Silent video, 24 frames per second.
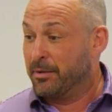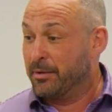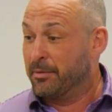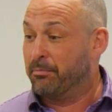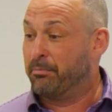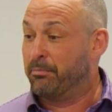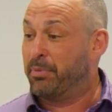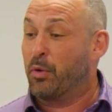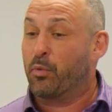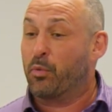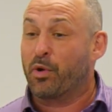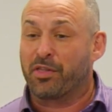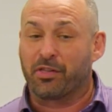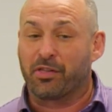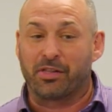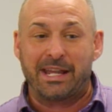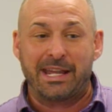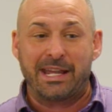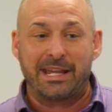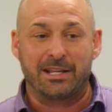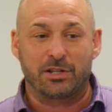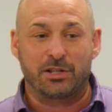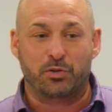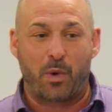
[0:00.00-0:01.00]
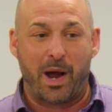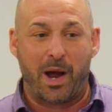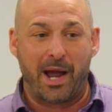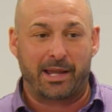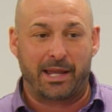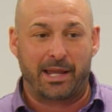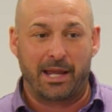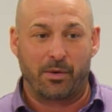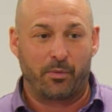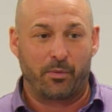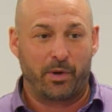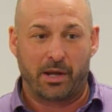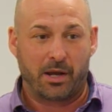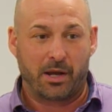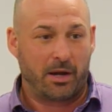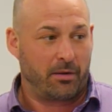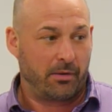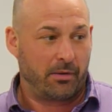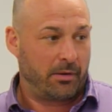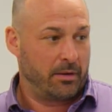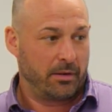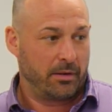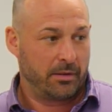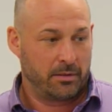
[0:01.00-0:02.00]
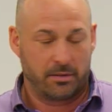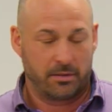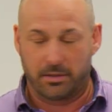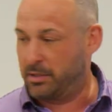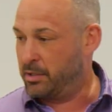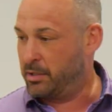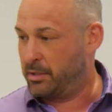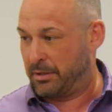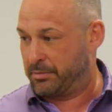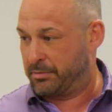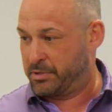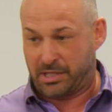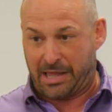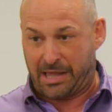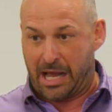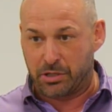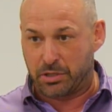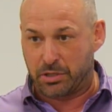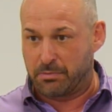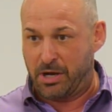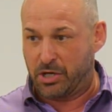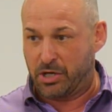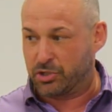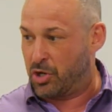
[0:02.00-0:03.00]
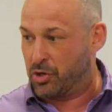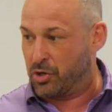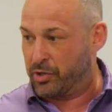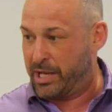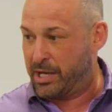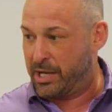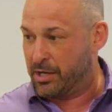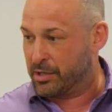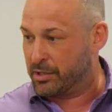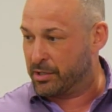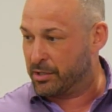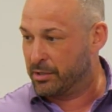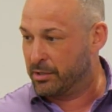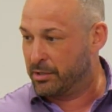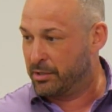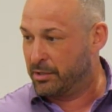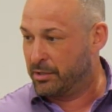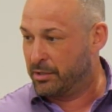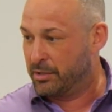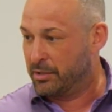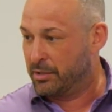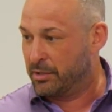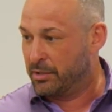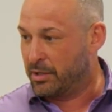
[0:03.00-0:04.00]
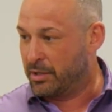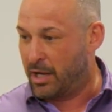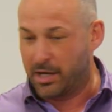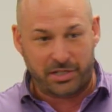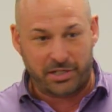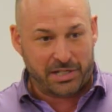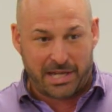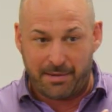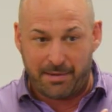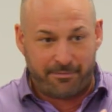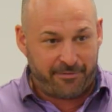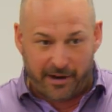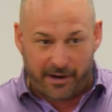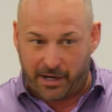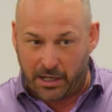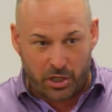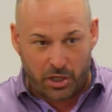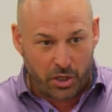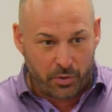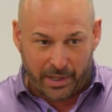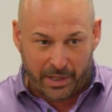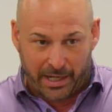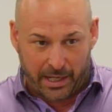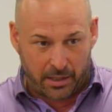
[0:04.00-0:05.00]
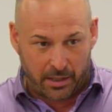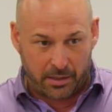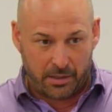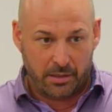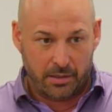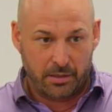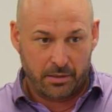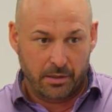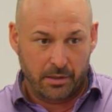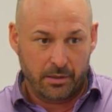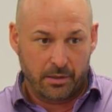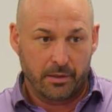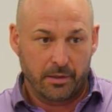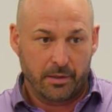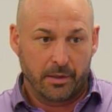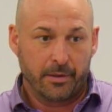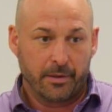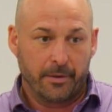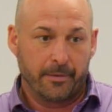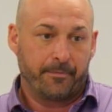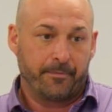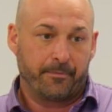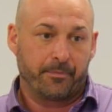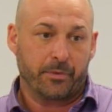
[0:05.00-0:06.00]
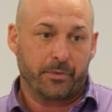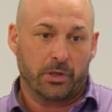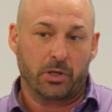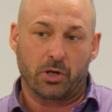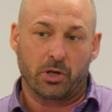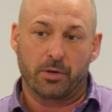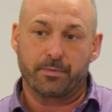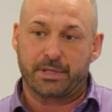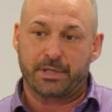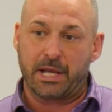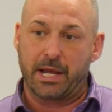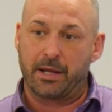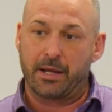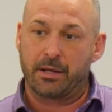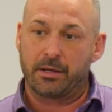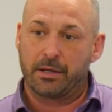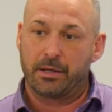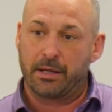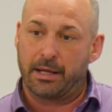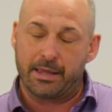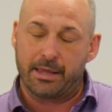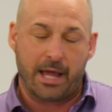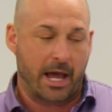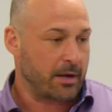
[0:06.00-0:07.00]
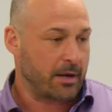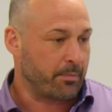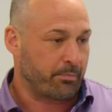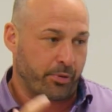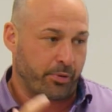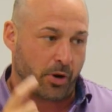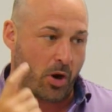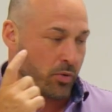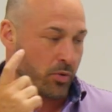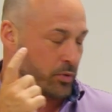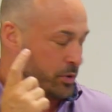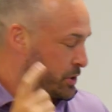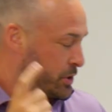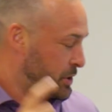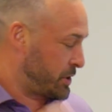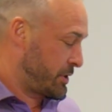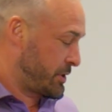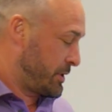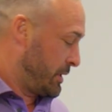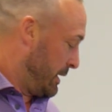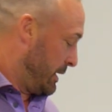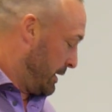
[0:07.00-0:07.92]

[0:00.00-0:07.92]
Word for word: But with leads, why can't we go, it's a thousand bucks all year? I just keep fucking doing it. You know what I'm saying? And that approach,